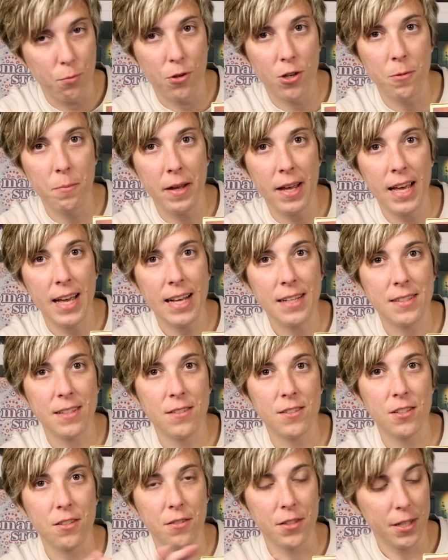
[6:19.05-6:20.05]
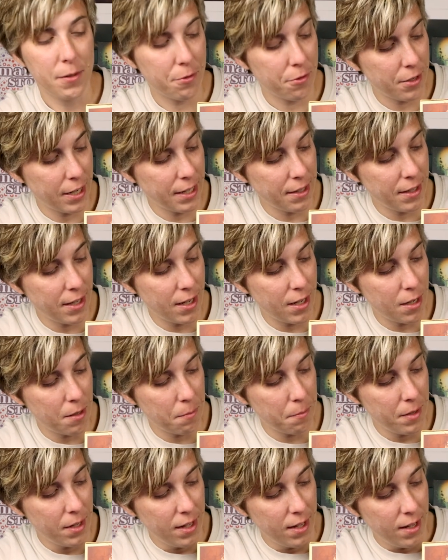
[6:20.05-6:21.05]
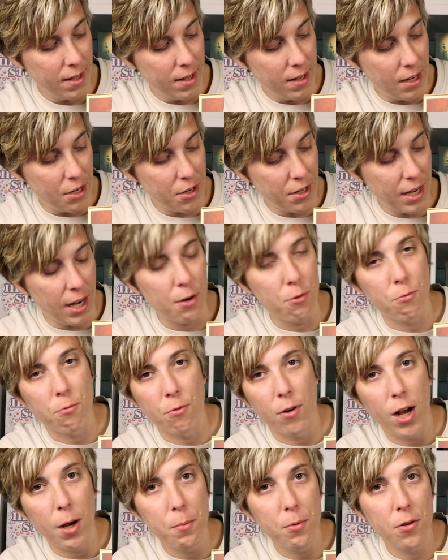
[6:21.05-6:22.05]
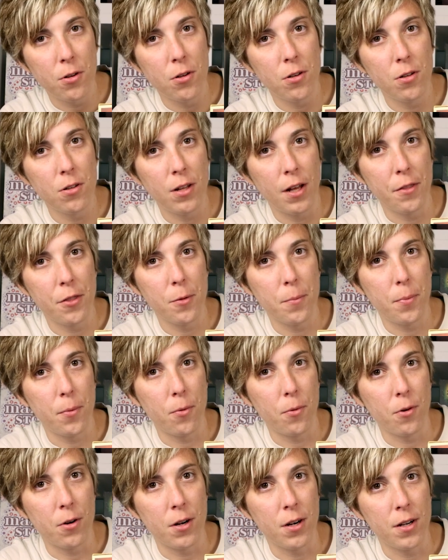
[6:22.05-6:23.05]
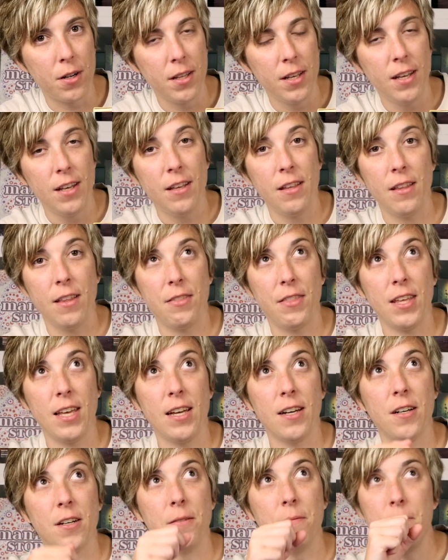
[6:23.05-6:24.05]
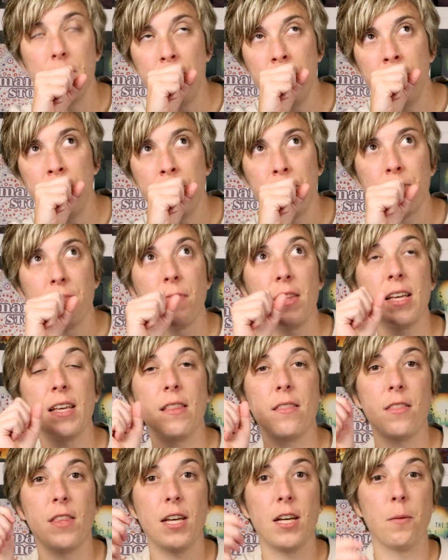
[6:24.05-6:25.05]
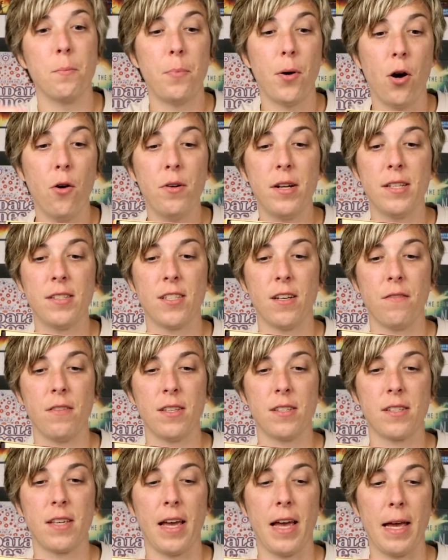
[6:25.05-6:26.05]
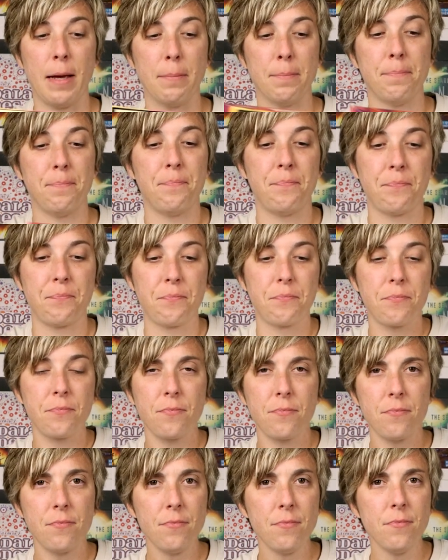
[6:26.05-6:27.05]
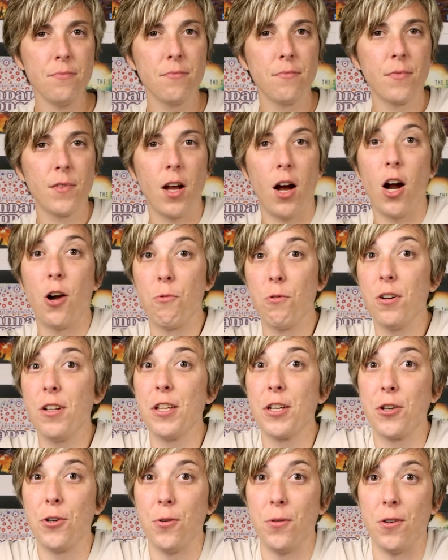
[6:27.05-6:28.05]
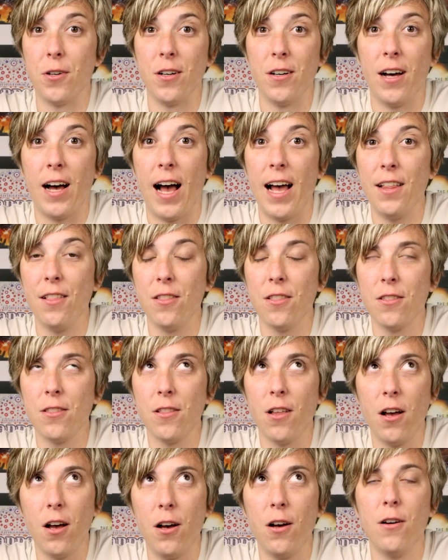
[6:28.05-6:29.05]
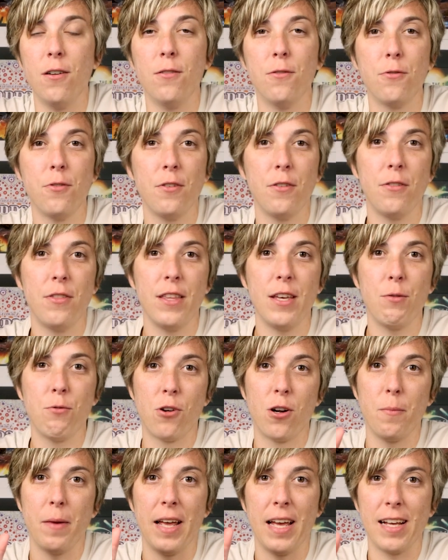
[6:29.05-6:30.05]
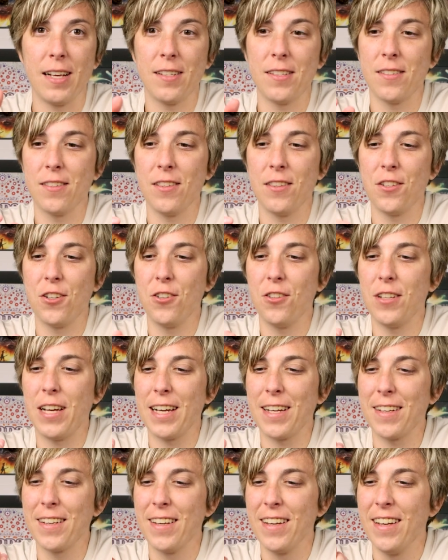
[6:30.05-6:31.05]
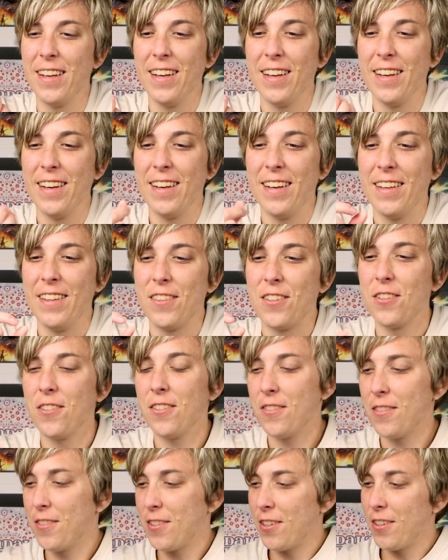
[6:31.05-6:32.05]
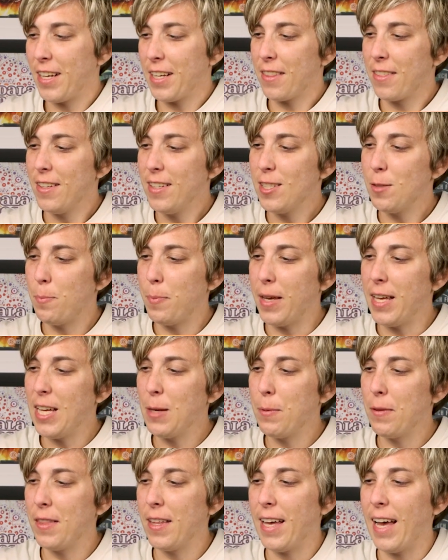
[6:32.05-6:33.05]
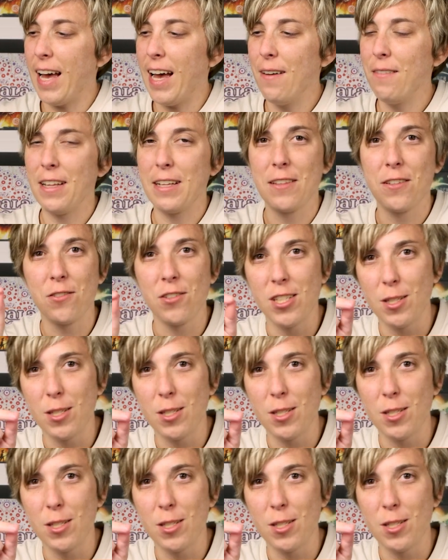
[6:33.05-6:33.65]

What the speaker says: worm eggs and delivering them. And you got rubble on the board. The components of this game are really cool. I love the worm eggs. They're like this big, but they have like little